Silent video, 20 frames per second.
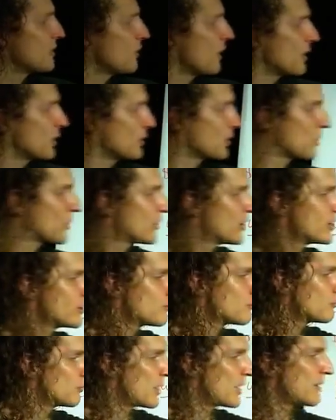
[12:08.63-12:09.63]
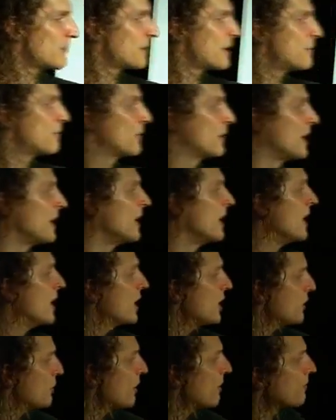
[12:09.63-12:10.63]
You want tourists bringing people in.
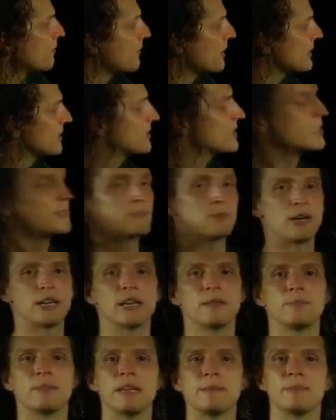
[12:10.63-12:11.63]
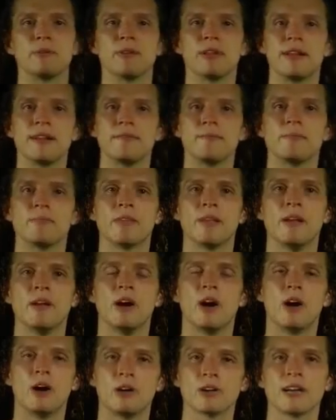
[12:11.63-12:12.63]
You want business bringing people in.
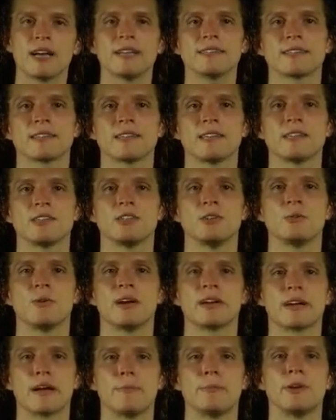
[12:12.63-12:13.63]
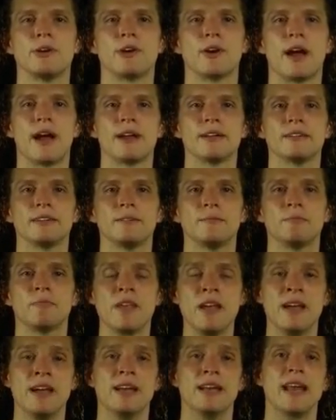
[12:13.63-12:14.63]
All kinds of things you want coming to your island.
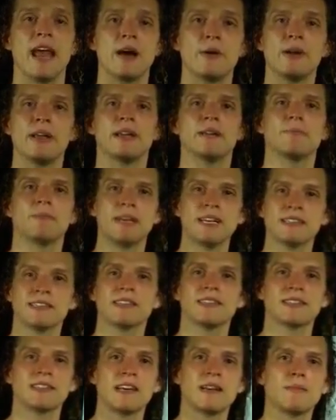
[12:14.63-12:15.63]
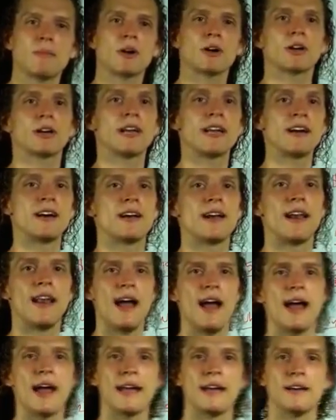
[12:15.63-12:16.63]
Now in business, in marketing
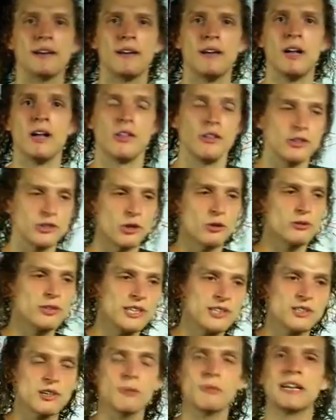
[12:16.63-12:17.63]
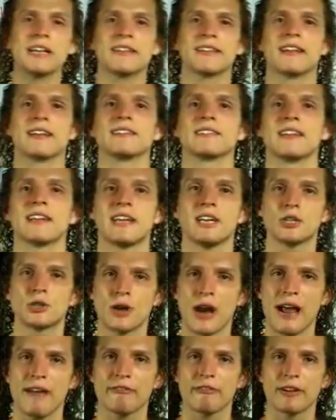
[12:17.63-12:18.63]
online, there's only so many things that get
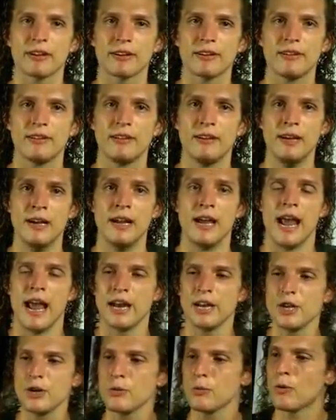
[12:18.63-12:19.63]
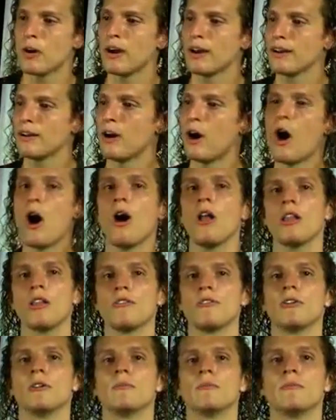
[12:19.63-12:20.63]
traffic. And you want all
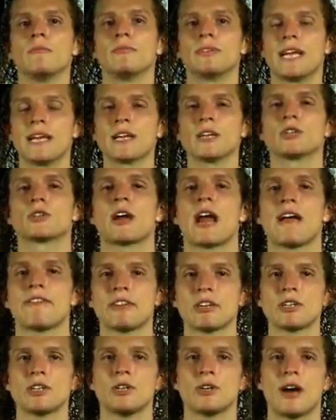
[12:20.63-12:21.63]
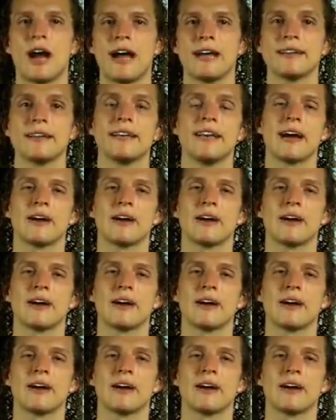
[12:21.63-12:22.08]
of them taking traffic to your island.